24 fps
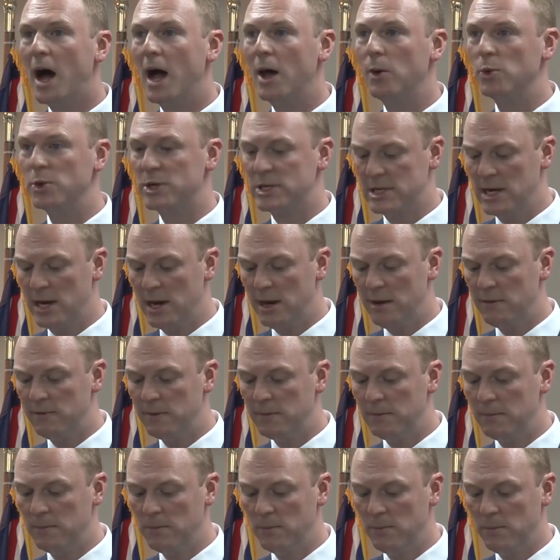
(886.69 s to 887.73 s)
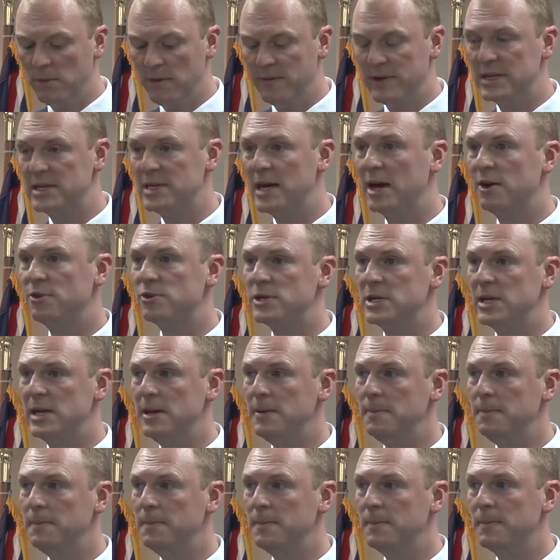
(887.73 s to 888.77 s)
I will serve with
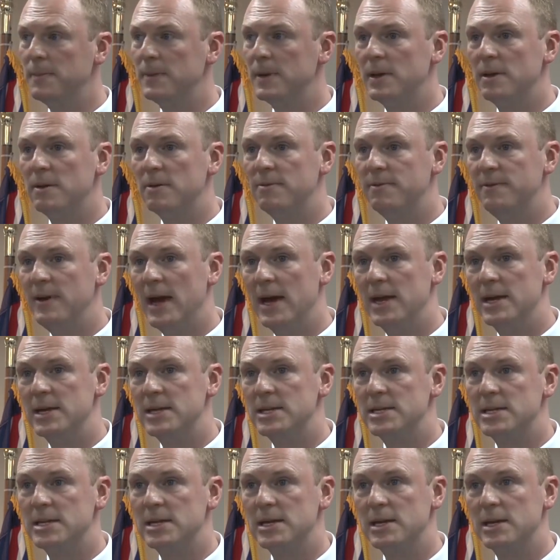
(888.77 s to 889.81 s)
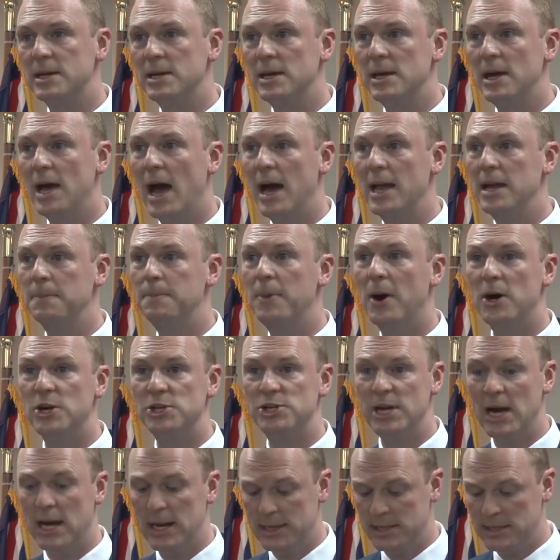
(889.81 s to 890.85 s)
integrity, fairness and
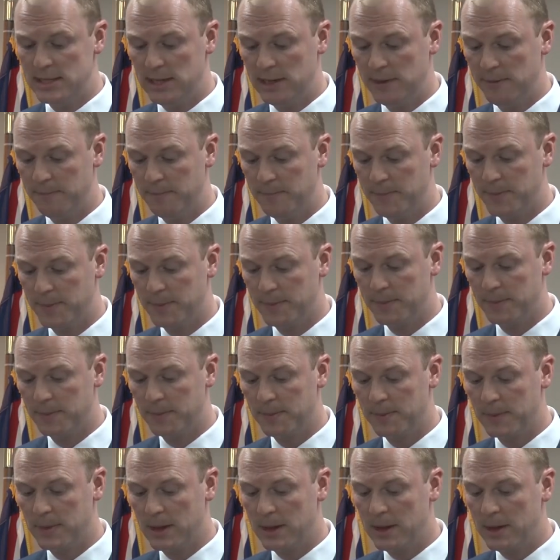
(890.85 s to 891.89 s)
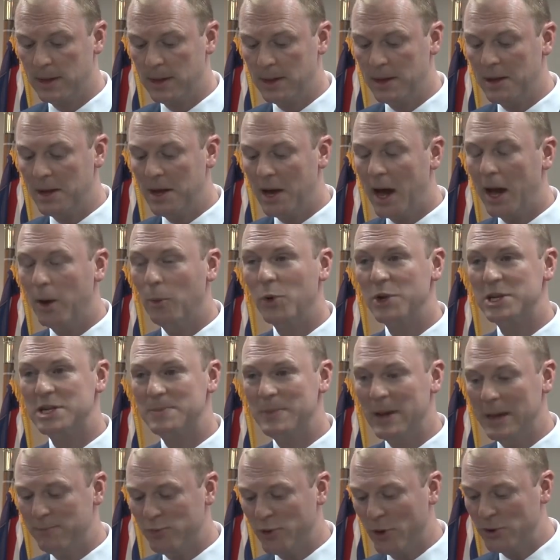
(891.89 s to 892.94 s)
impartiality. I want
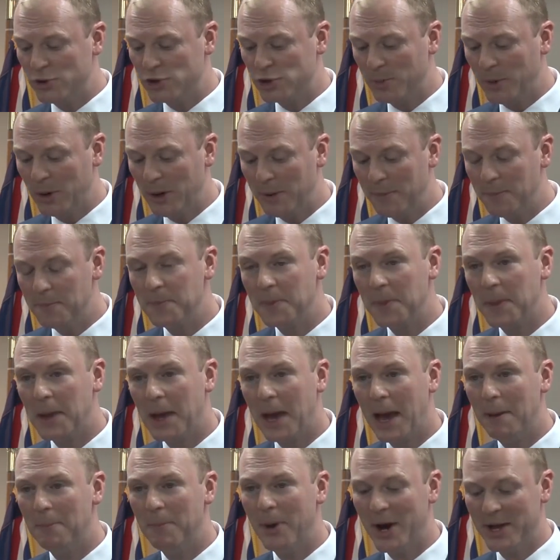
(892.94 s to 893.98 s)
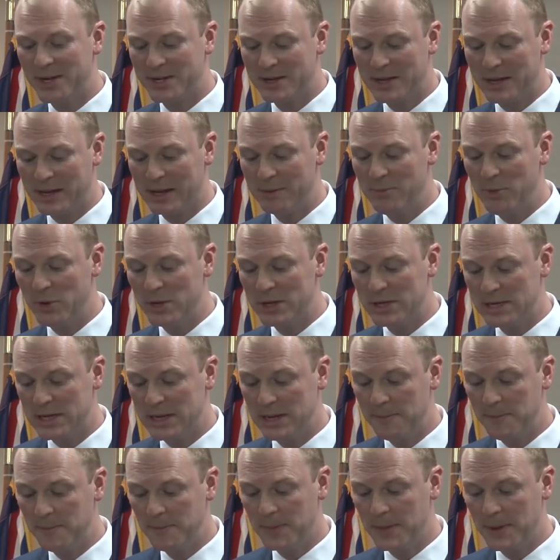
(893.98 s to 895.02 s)
to be approachable and part of the
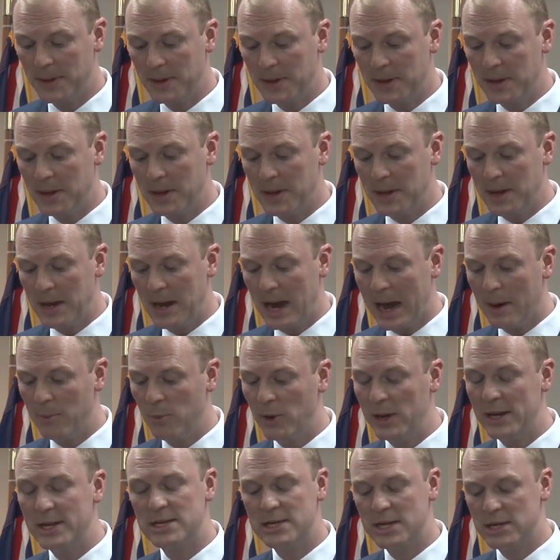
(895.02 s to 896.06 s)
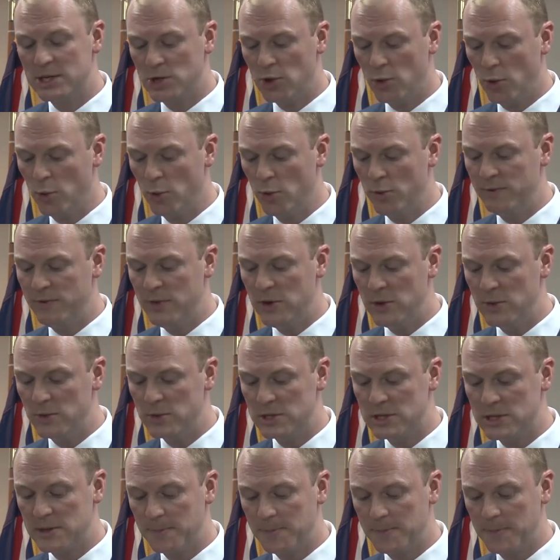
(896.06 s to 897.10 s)
community and will listen to all
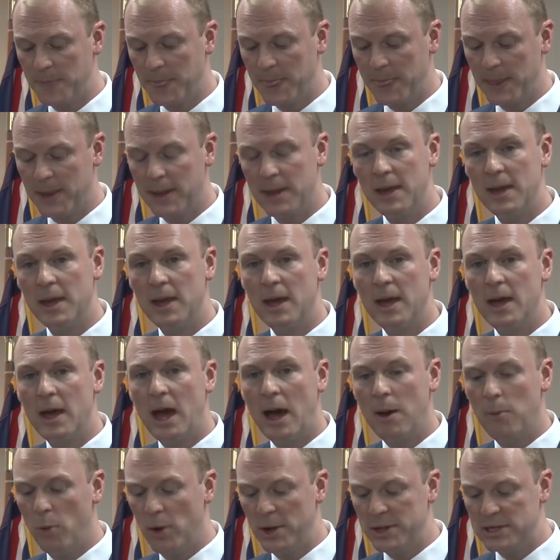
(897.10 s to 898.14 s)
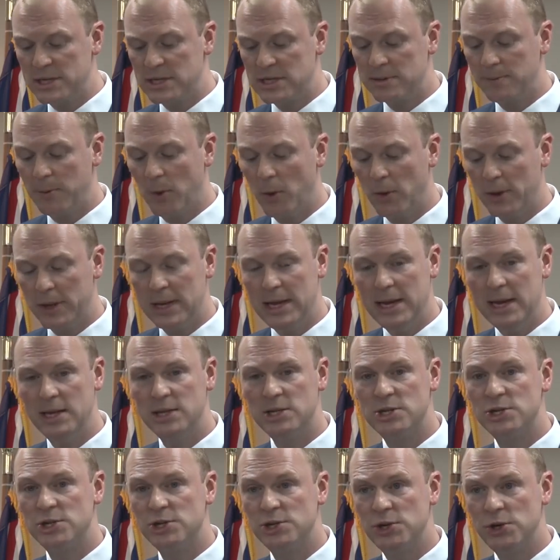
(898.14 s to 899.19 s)
views and want to support the
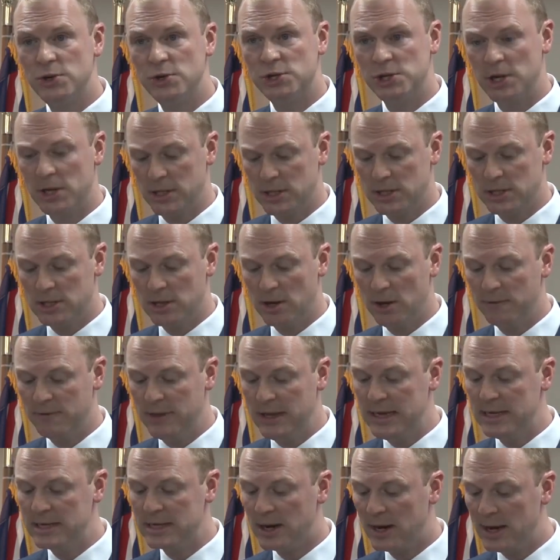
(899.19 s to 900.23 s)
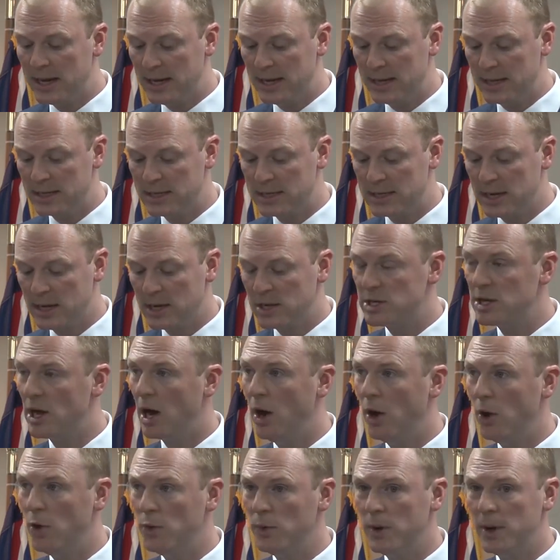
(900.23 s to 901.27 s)
institutions of these islands to
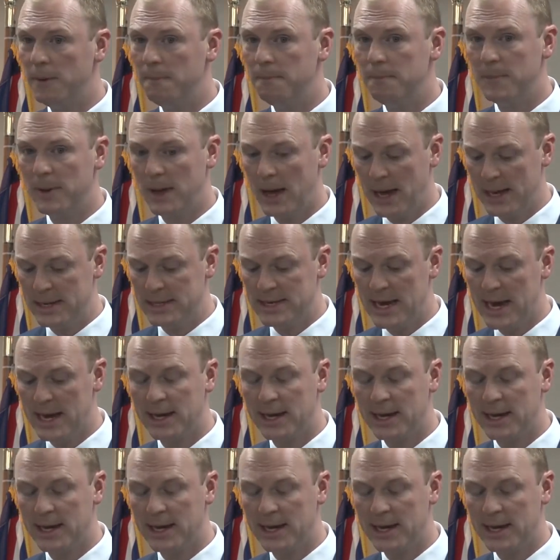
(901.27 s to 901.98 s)
own and